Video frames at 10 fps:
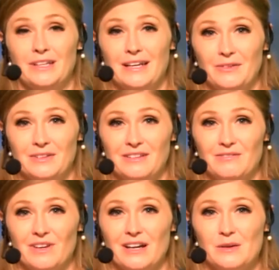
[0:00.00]
out in the
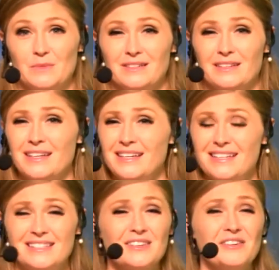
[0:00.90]
environment.
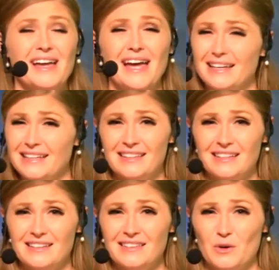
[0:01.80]
Is there
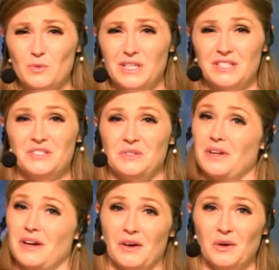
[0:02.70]
anything that we can do to
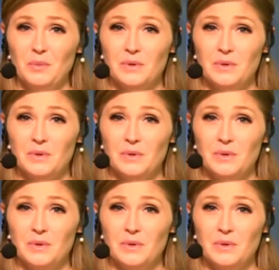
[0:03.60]
help?